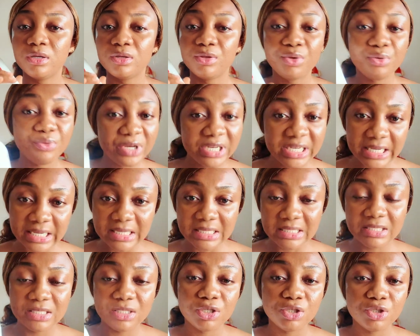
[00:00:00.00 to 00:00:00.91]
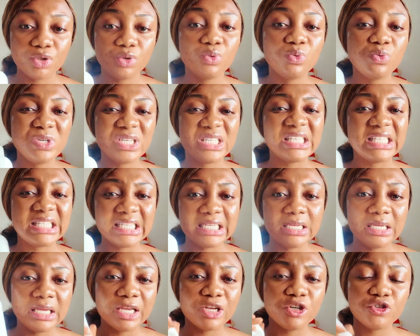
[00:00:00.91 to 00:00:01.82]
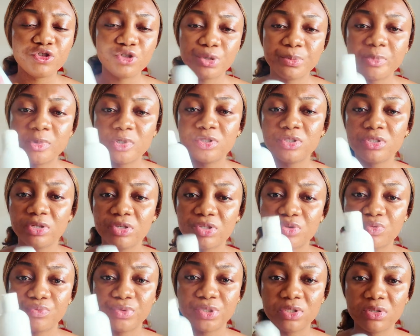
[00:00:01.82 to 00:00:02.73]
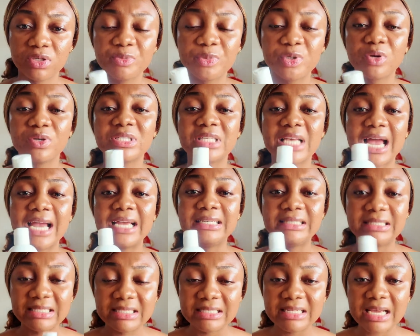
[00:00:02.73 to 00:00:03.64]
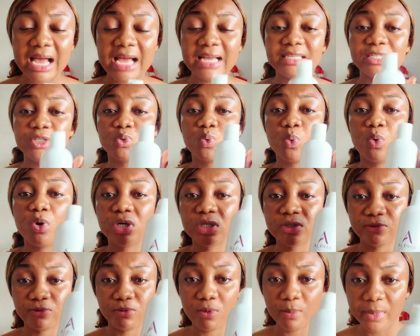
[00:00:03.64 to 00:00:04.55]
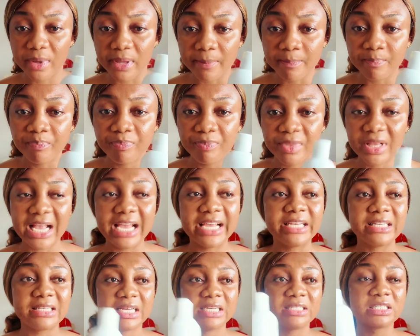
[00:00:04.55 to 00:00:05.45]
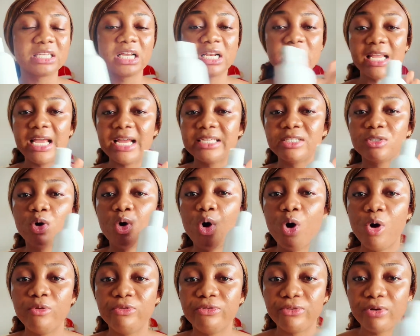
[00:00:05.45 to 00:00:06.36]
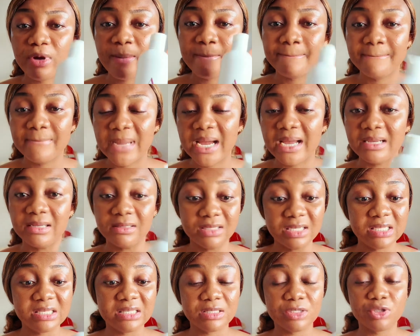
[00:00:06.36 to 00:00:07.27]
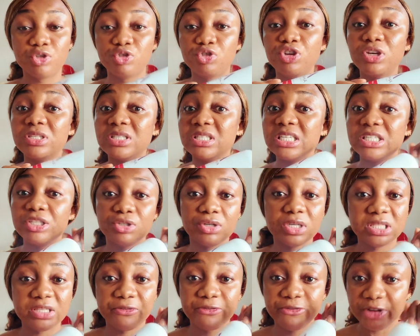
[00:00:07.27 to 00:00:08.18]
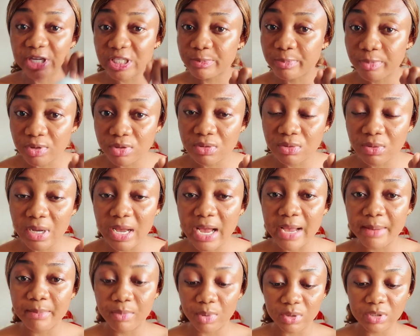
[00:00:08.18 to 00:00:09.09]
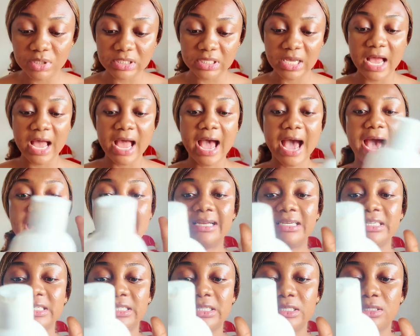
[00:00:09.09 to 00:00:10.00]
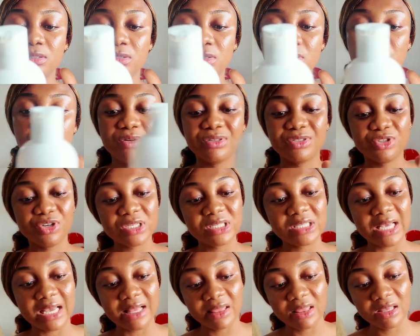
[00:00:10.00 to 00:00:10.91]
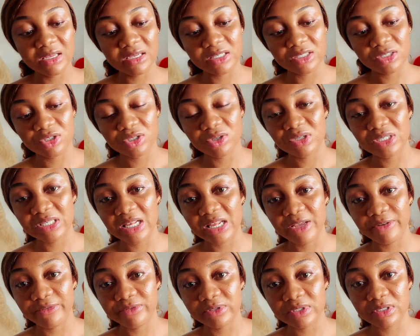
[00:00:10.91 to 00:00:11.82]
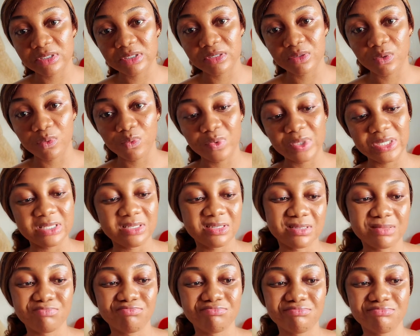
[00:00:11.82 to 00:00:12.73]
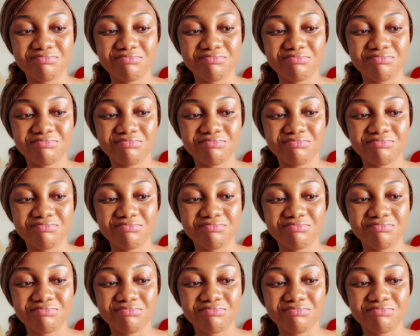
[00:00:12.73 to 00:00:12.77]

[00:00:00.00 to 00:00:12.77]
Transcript: 3 days, you will see tremendous results, because I did and it worked for me. Like, it has cleared off my, this is just the first bottle I bought, and it's still just, I think it's just left with